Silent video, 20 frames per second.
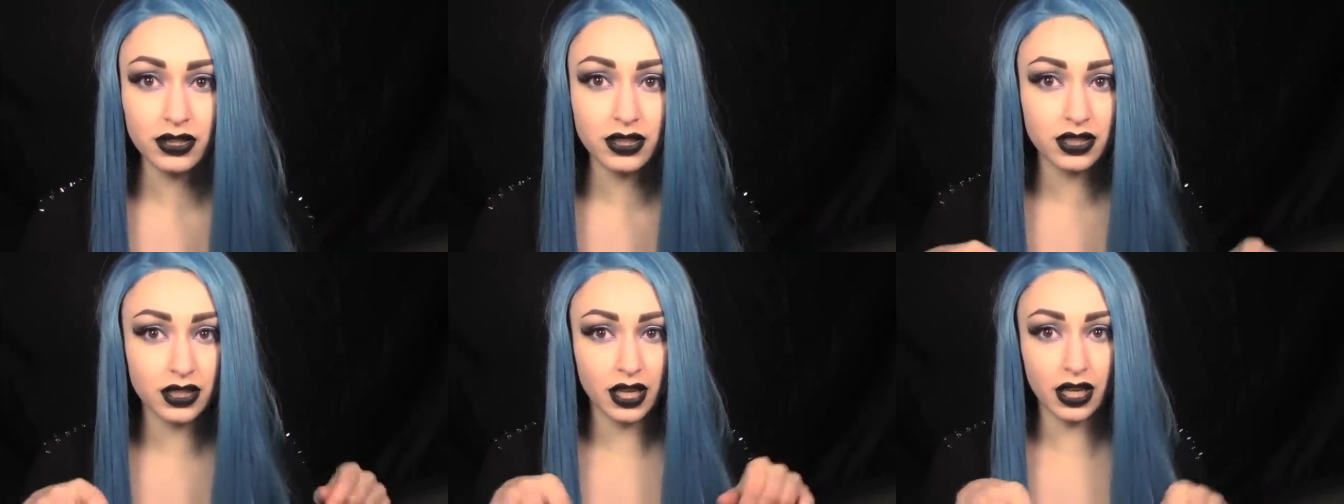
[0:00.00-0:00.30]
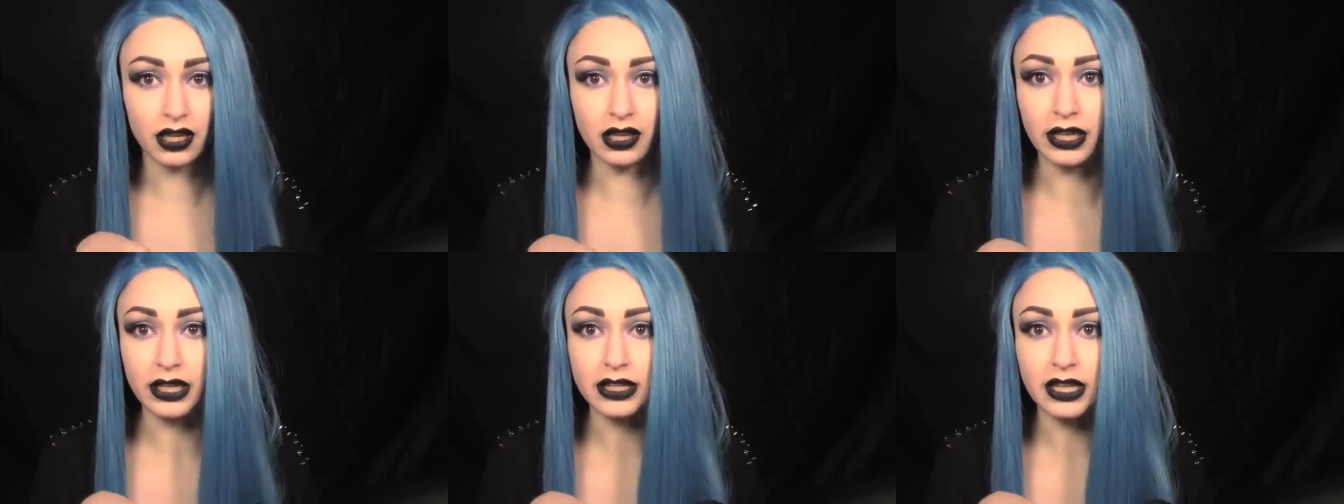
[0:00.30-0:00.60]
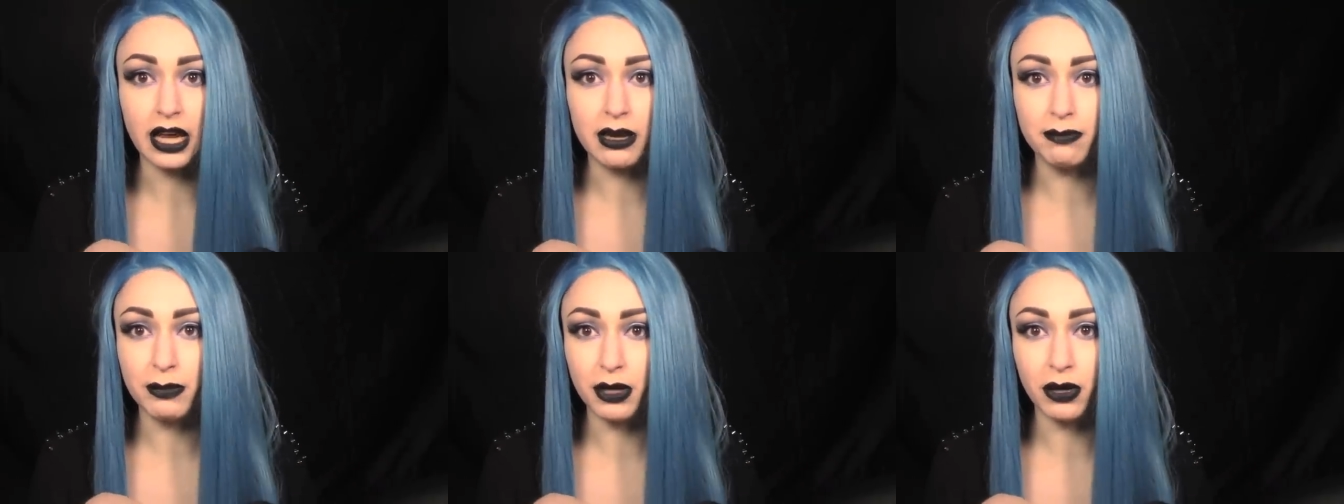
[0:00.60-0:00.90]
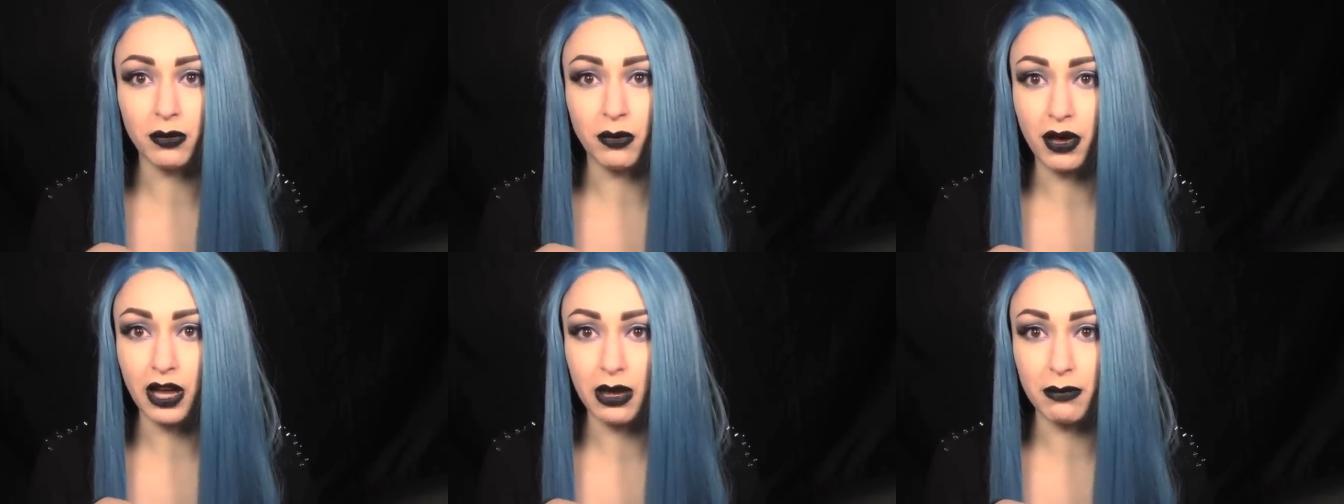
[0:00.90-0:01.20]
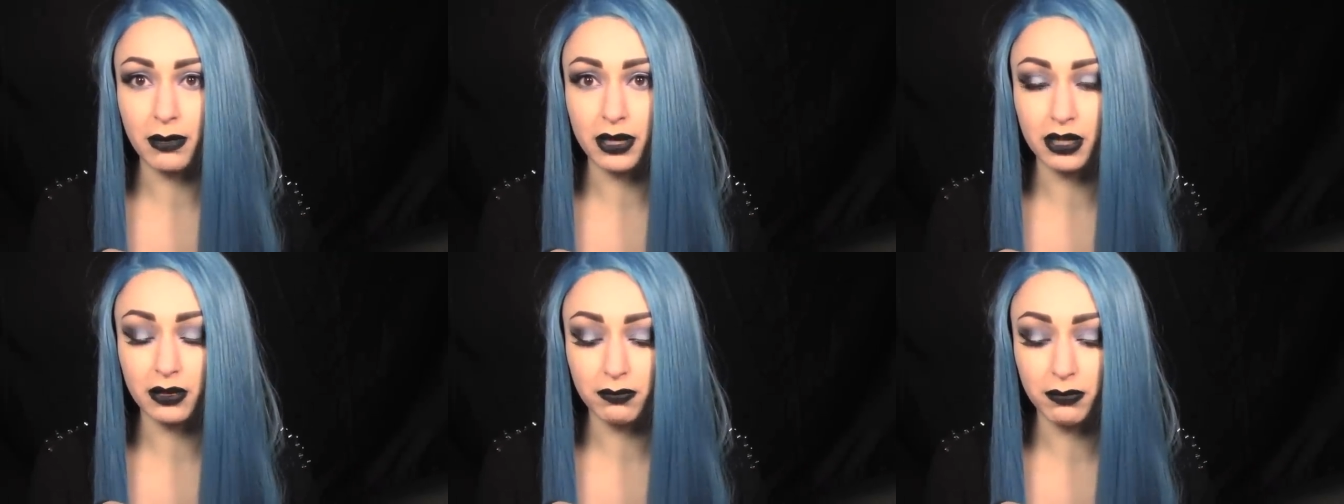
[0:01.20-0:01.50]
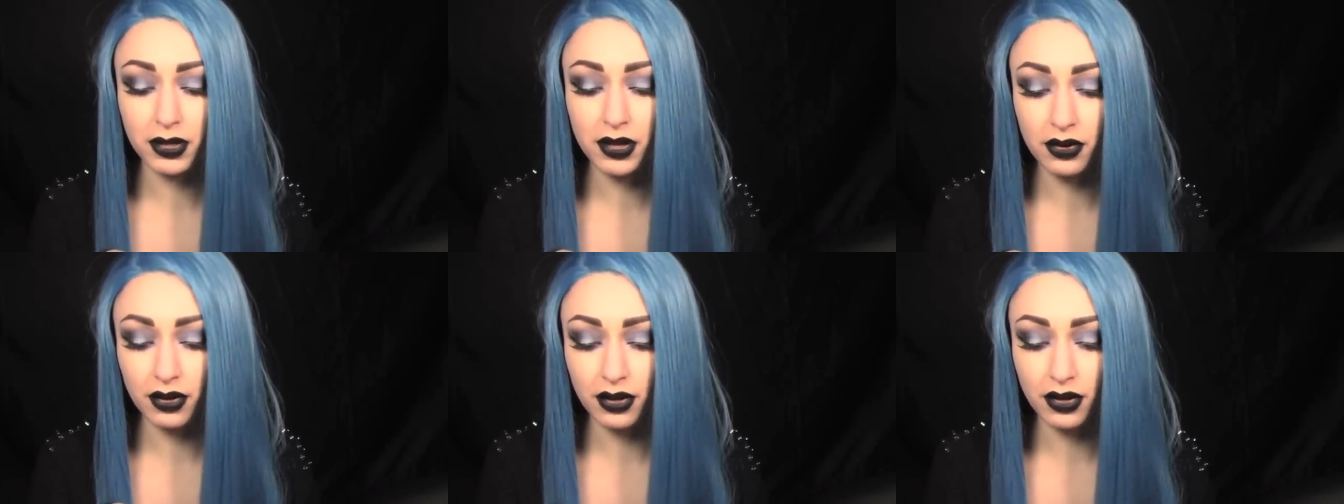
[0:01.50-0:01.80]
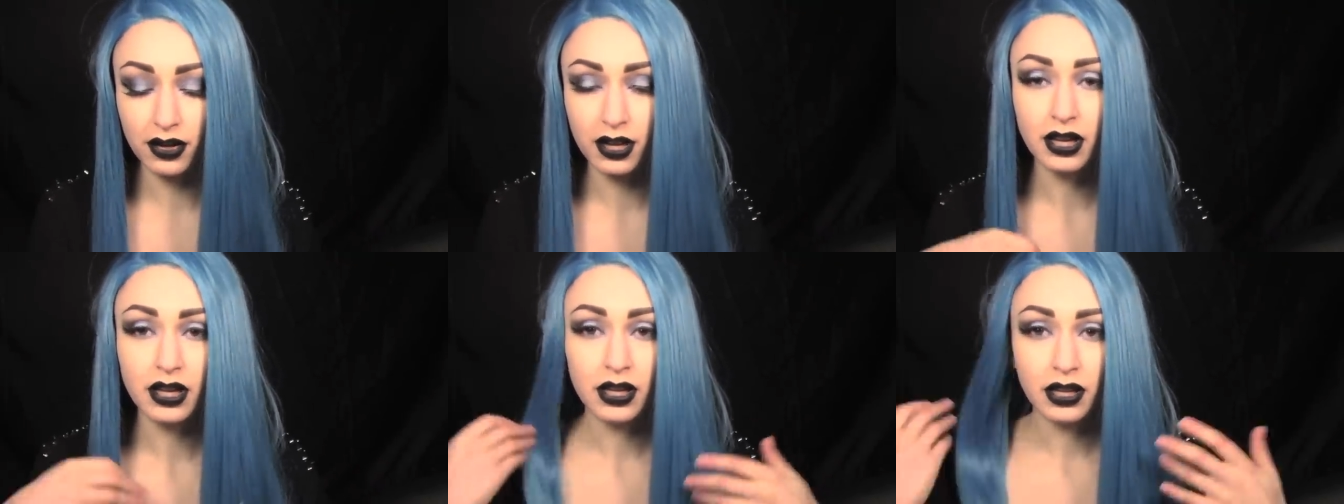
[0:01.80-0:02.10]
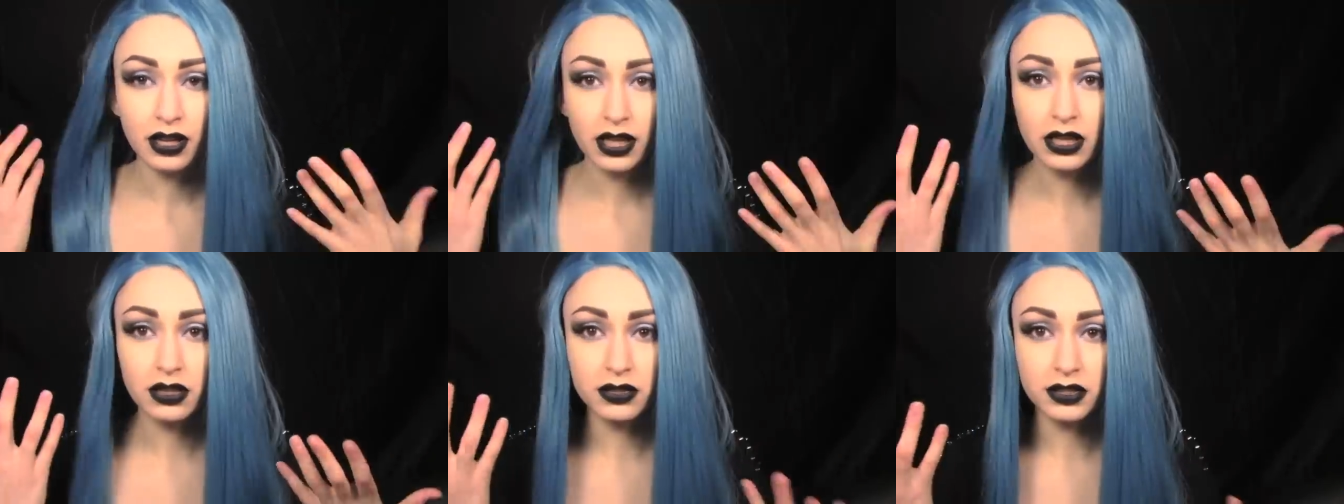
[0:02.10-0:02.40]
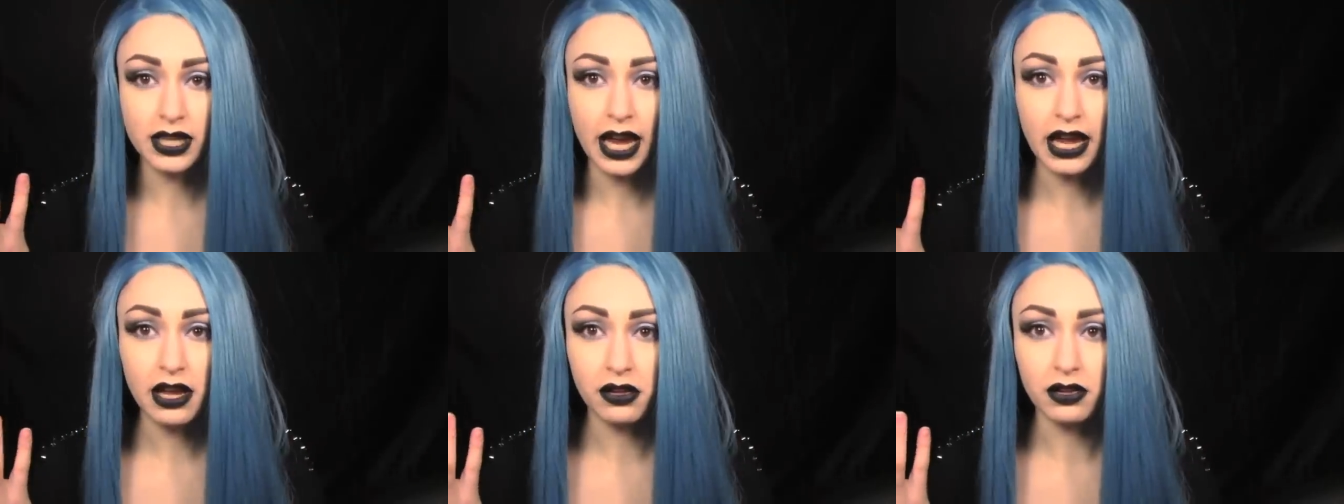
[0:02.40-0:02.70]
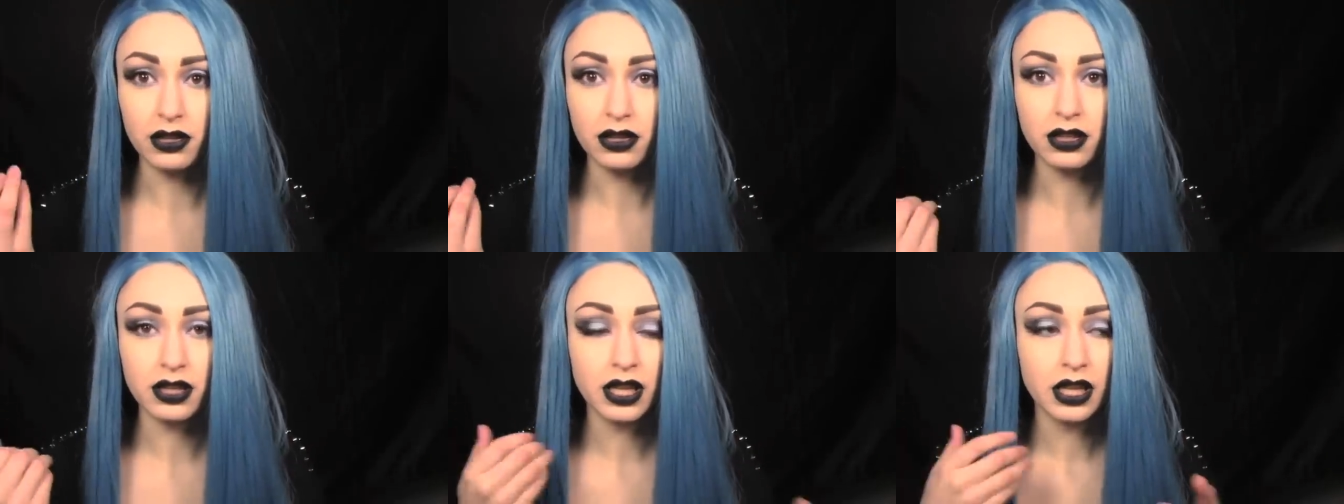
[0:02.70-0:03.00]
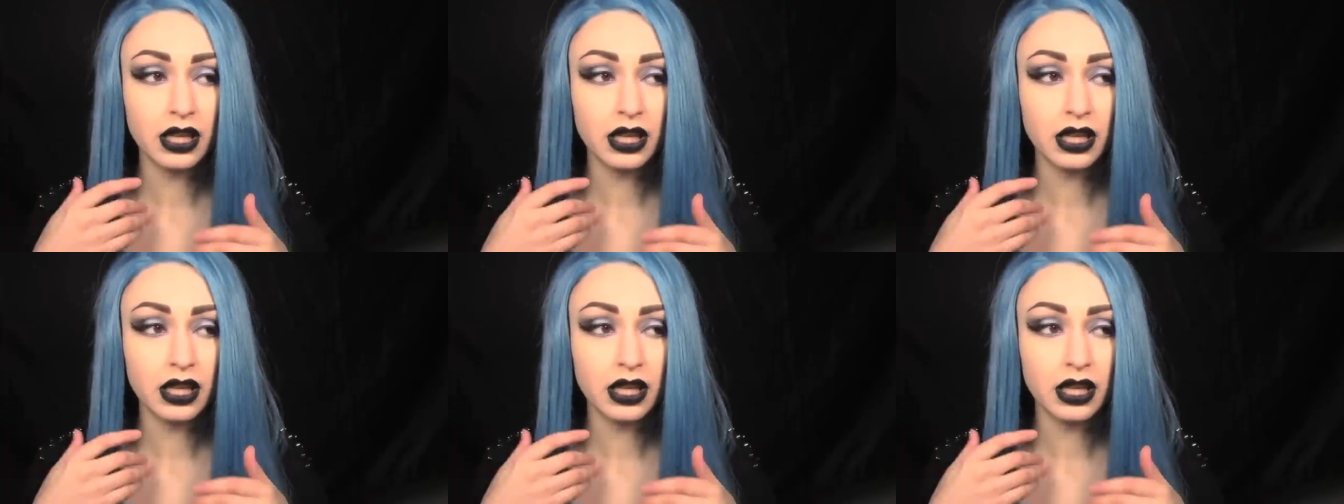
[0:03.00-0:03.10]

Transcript: just kind of like typing away at my computer, it'll tangle.